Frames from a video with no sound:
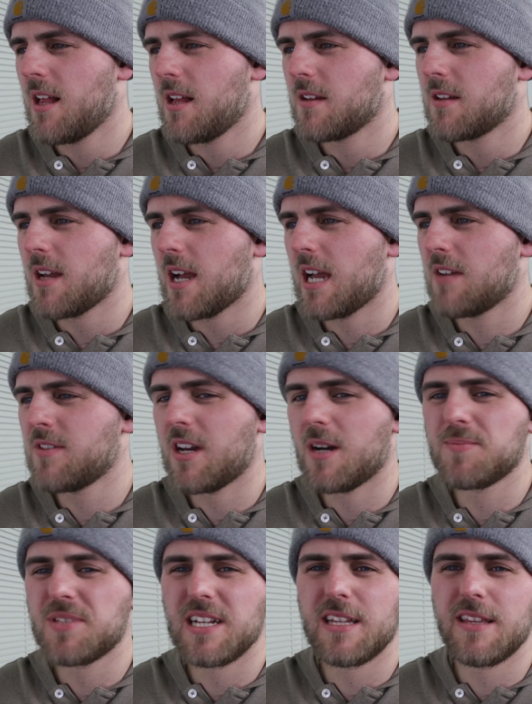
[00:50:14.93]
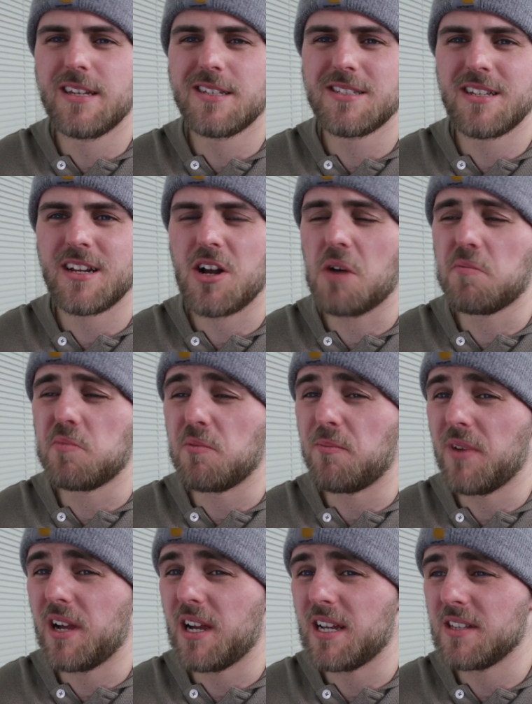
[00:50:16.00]
I haven't updated this in a couple
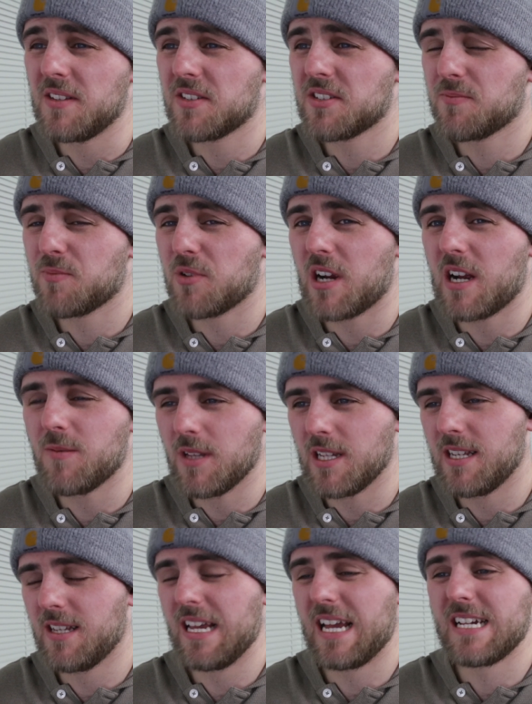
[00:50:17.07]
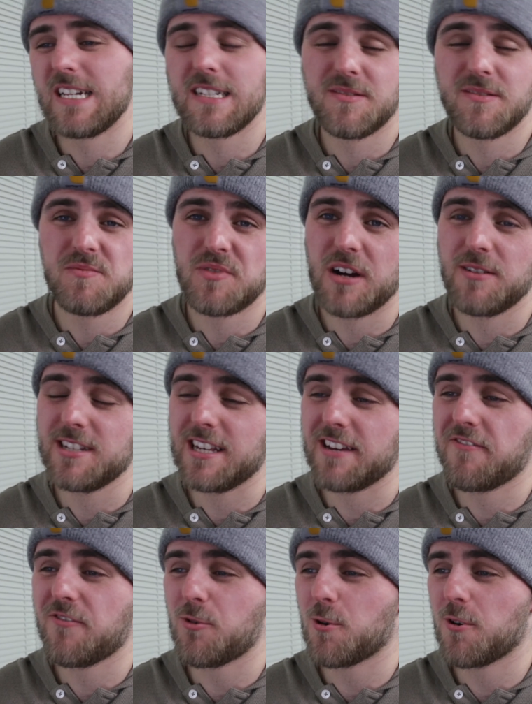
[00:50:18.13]
months. Probably like
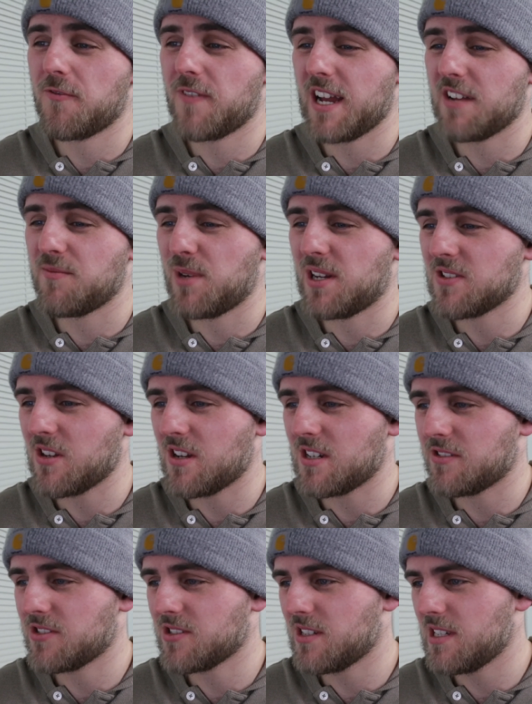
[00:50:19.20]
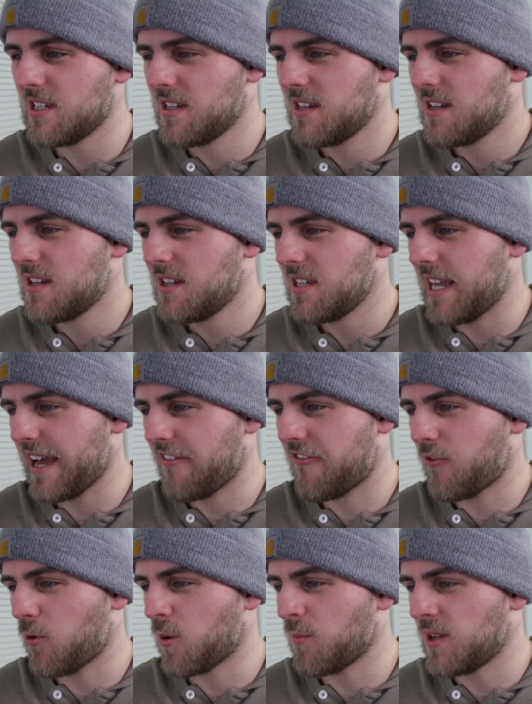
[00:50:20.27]
4 or 5 months, honestly. Yeah,
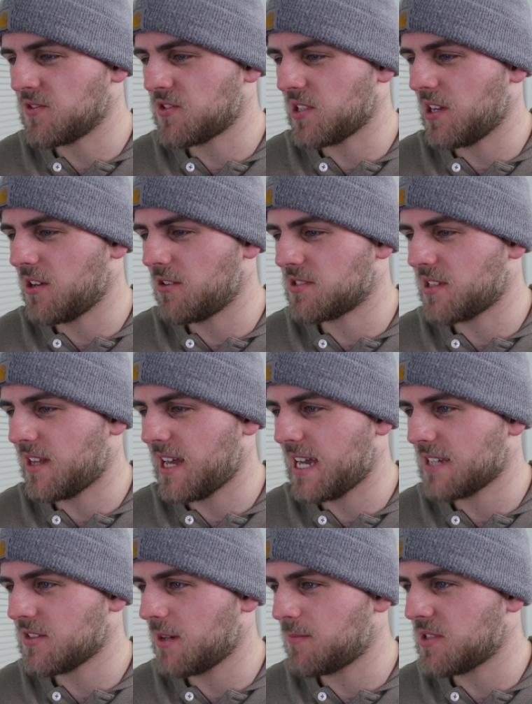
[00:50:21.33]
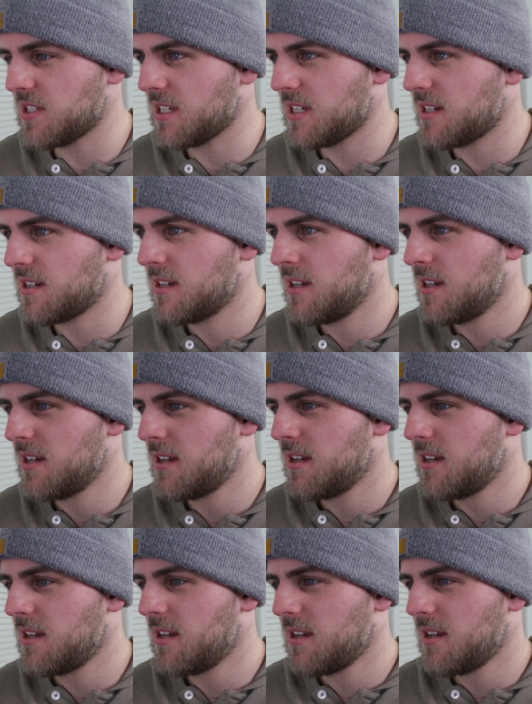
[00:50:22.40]
4 months ago was the last update.
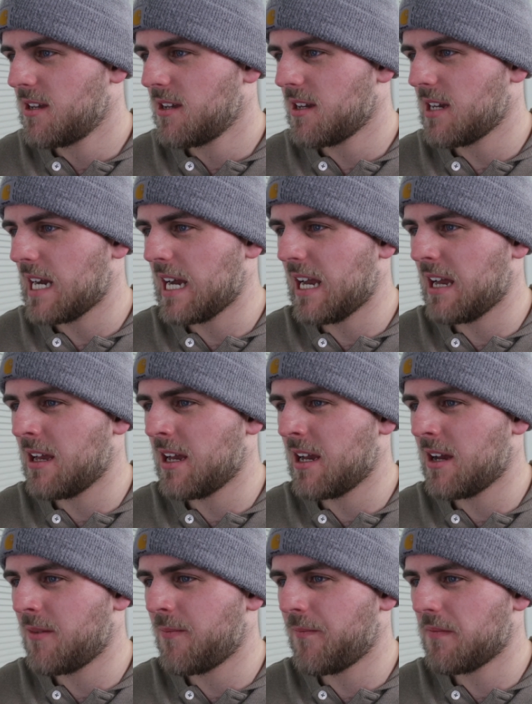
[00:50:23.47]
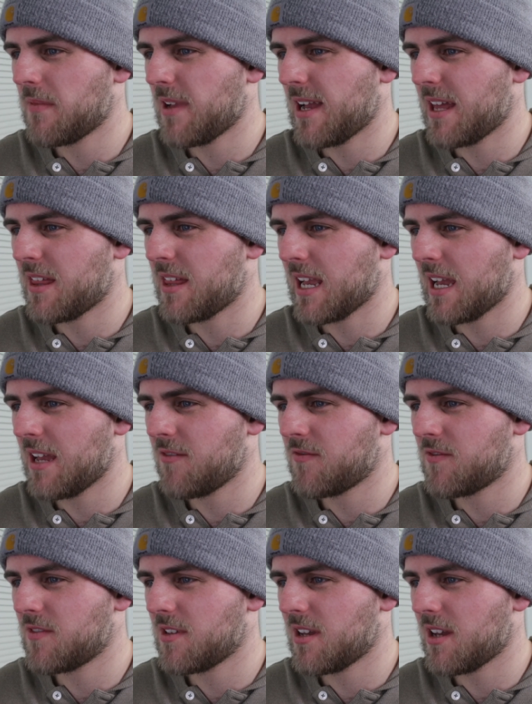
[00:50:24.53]
I think I have.
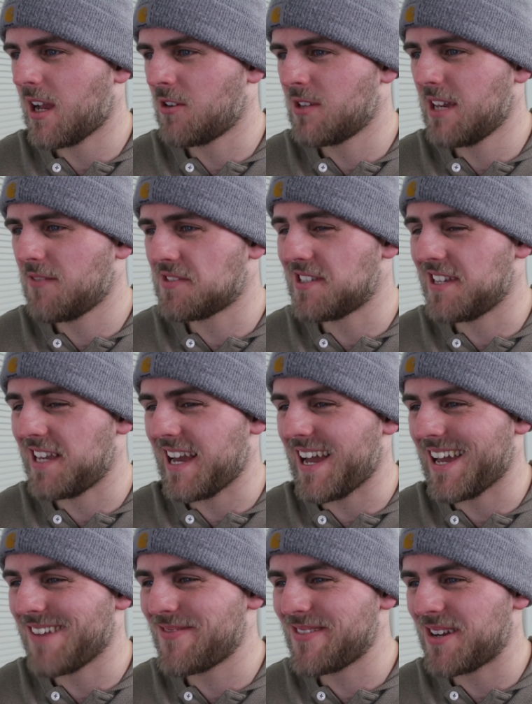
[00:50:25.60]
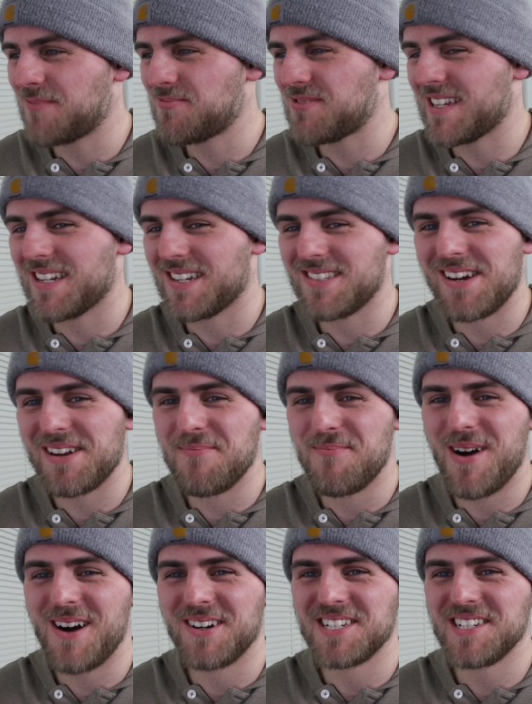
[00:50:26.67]
I only have. Yeah, I haven't updated a lot of
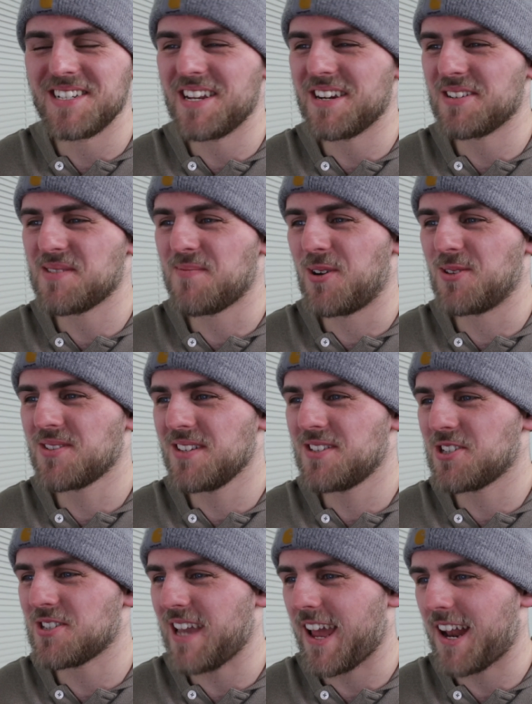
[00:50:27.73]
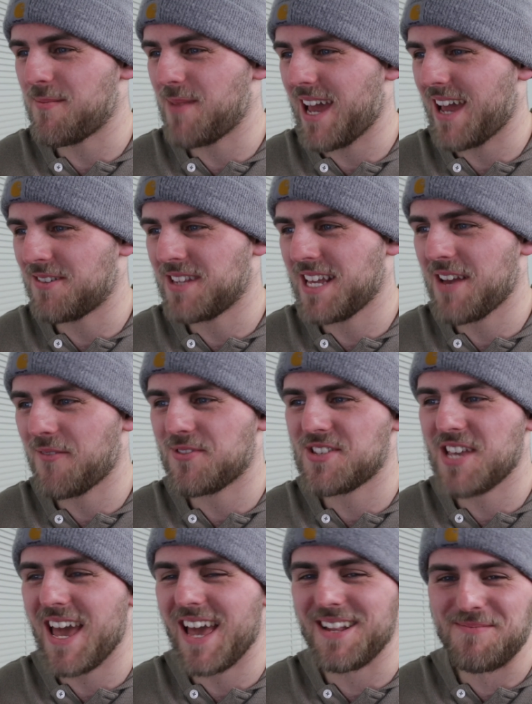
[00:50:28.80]
manga in here. It's mostly just anime. I only have
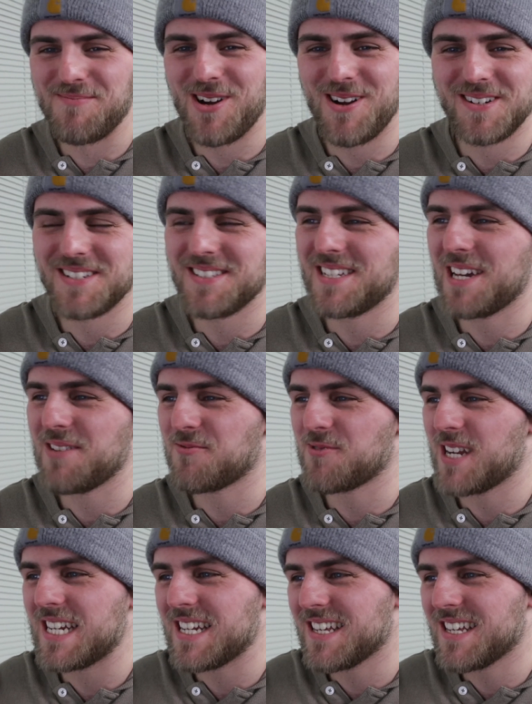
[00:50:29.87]
10 manga that I've read.